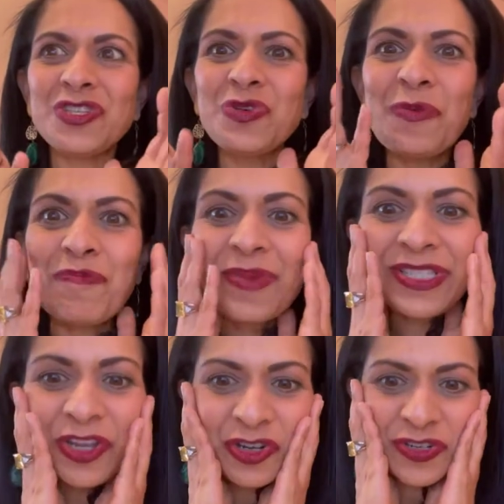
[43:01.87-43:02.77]

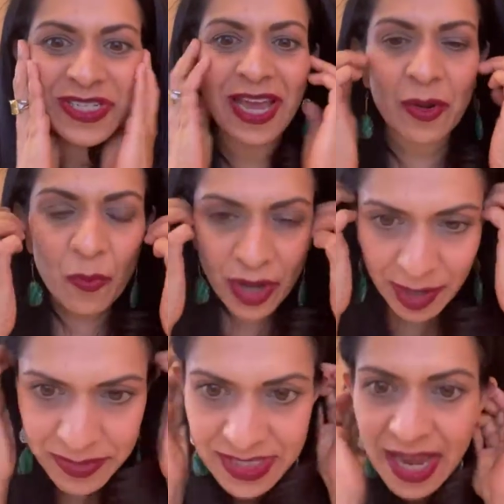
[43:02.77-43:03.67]
misunderstand what
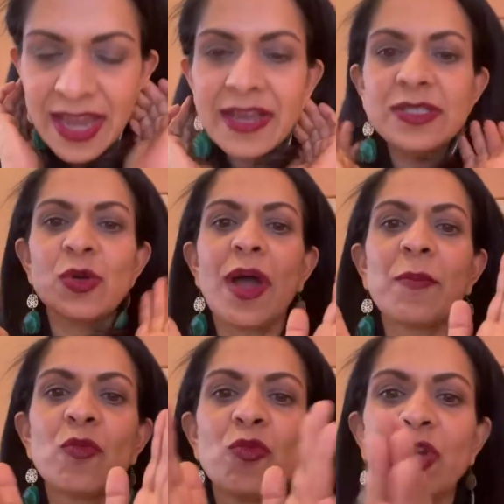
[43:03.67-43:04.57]
I'm saying. So
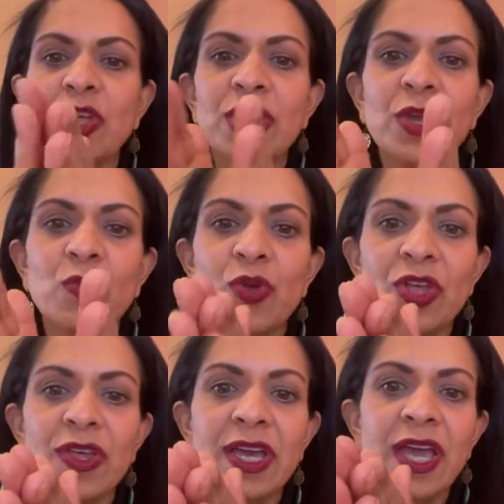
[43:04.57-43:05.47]
I'm really,
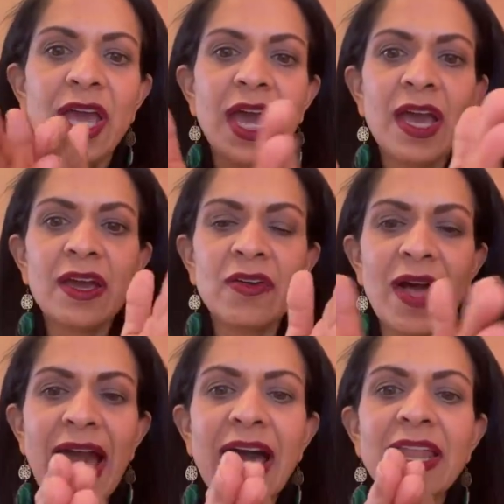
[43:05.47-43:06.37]
really
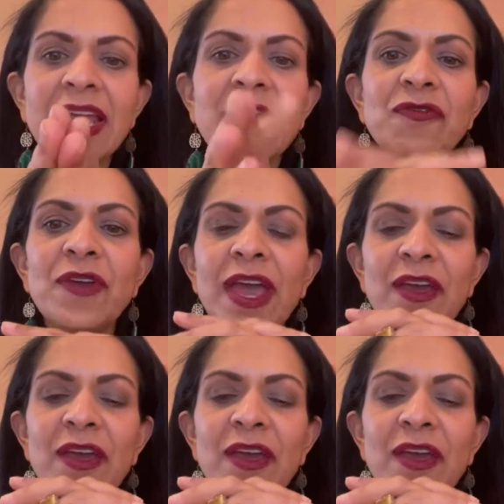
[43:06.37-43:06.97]
glad if